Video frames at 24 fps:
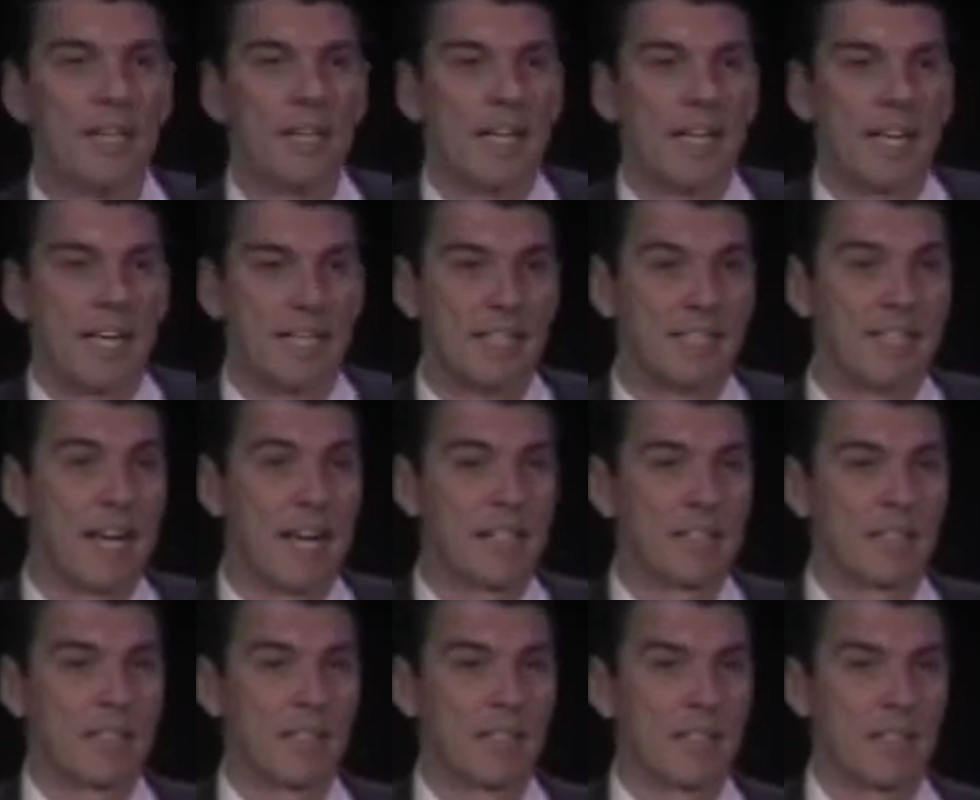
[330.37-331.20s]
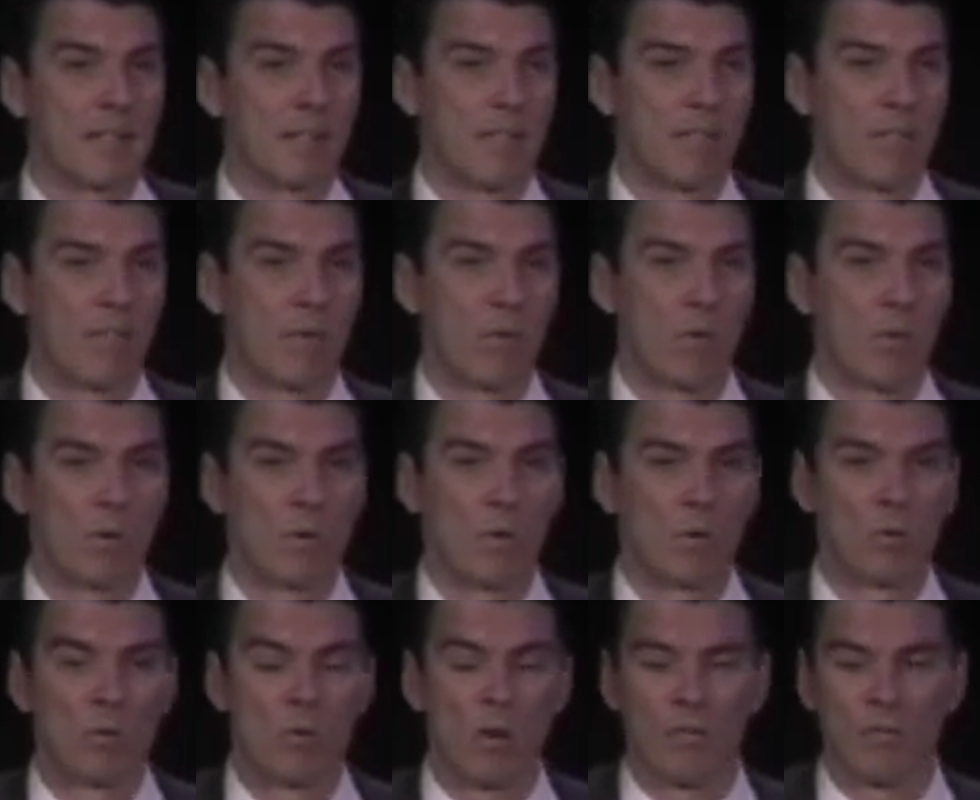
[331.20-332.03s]
and tested it
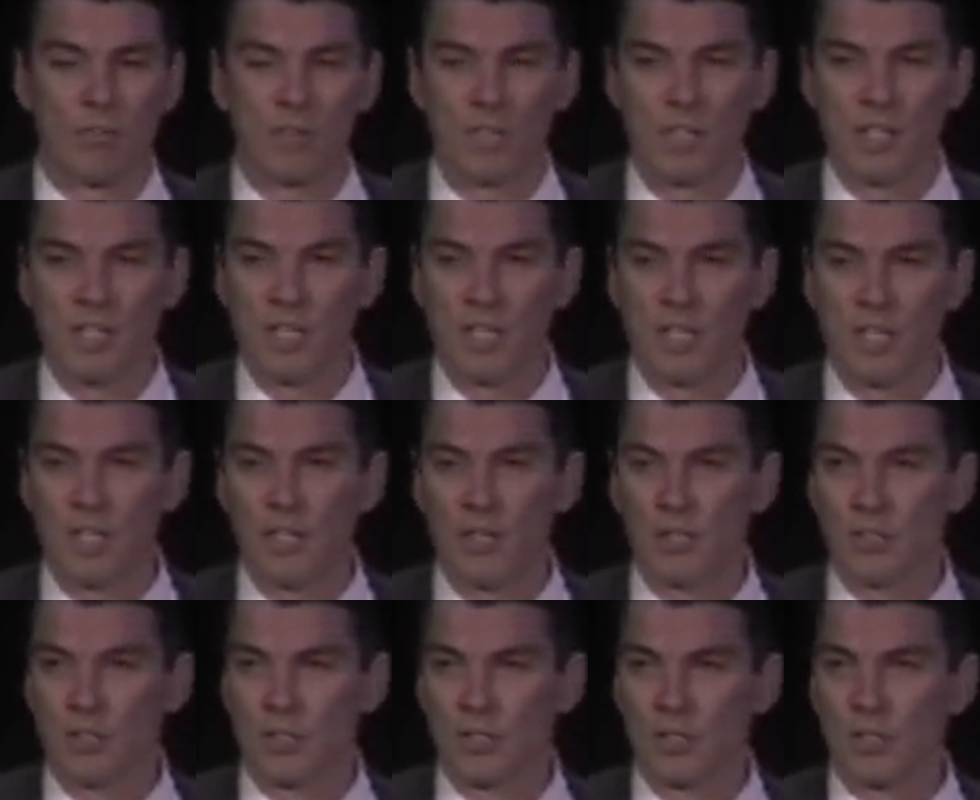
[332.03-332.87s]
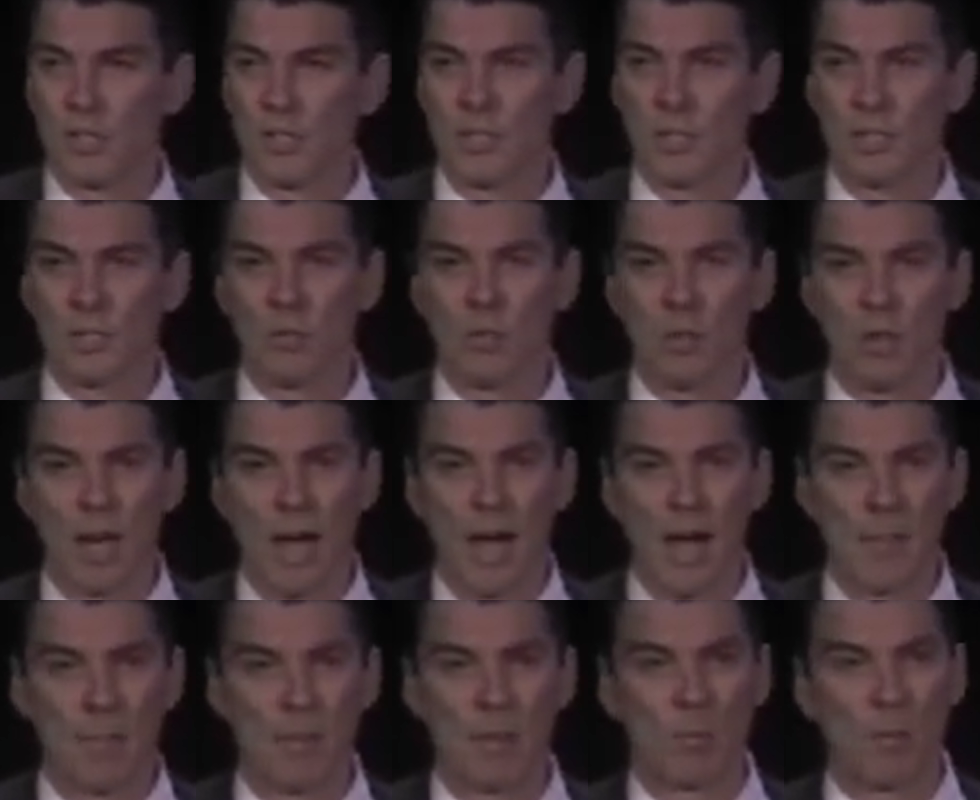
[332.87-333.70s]
for roughly a year just to see what
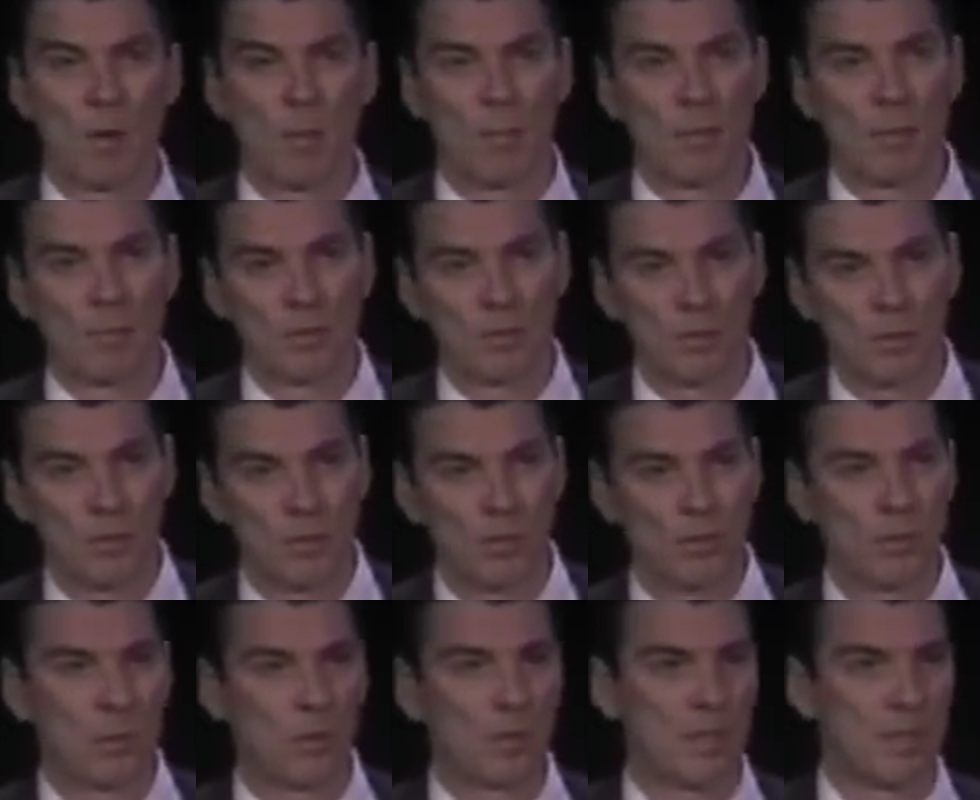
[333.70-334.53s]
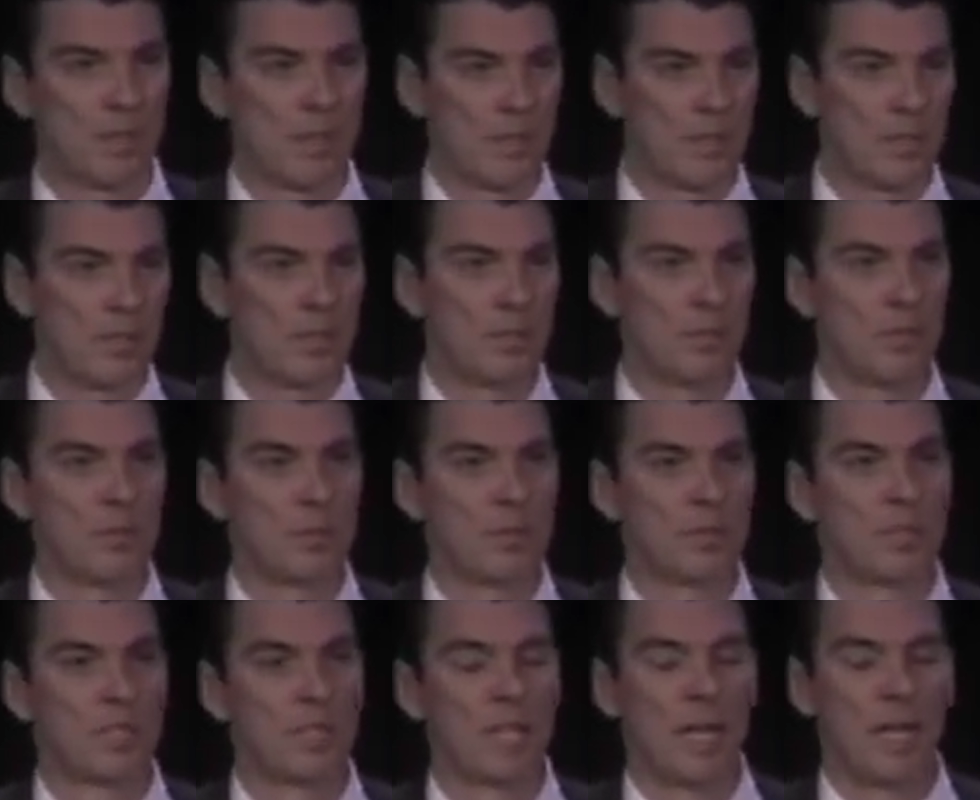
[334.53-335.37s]
happened, what people used, what they didn't use.